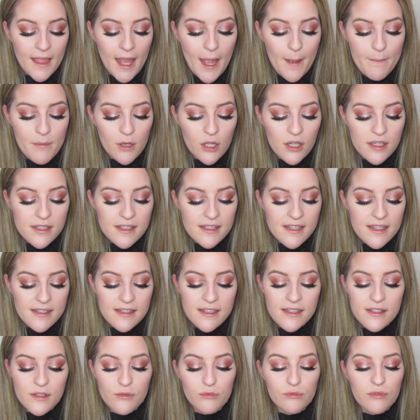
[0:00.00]
And because
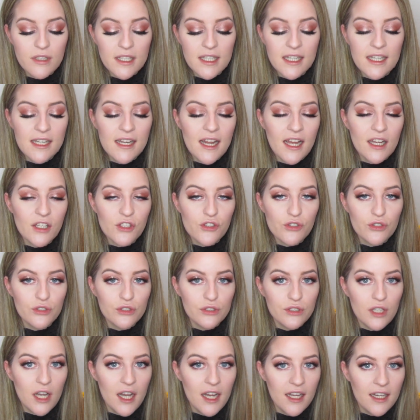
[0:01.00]
this is a really
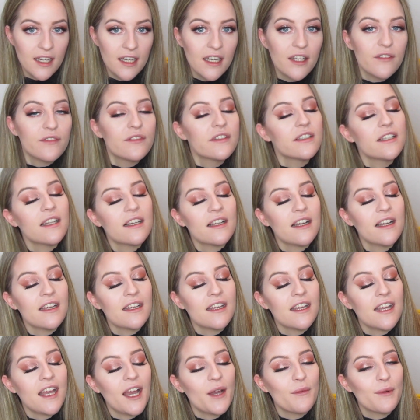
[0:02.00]
natural highlight, I feel like I
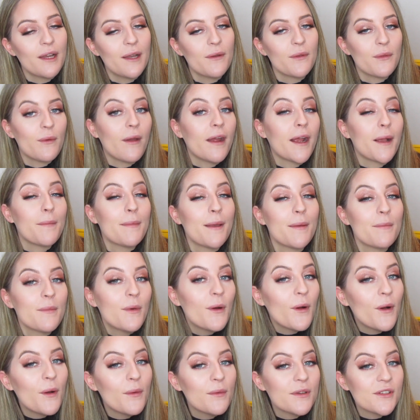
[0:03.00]
can get away with wearing a bit
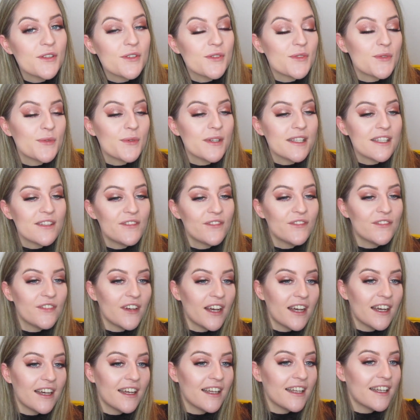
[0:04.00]
more, which is always
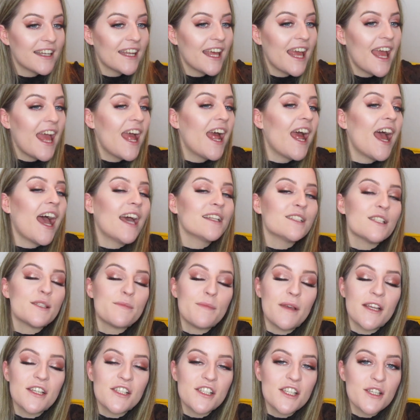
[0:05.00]
fun. And
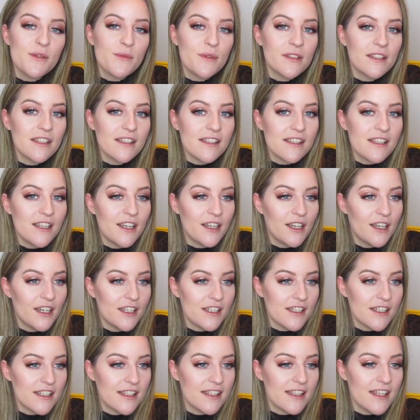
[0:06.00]
especially with this look,
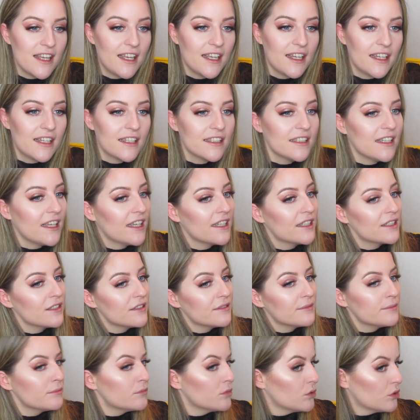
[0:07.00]
I just think
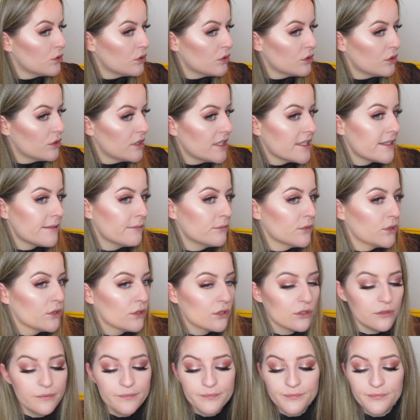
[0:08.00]
like more is
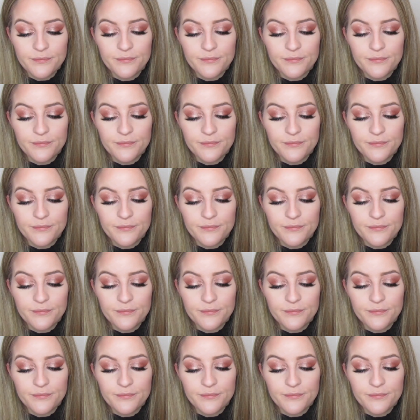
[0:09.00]
more.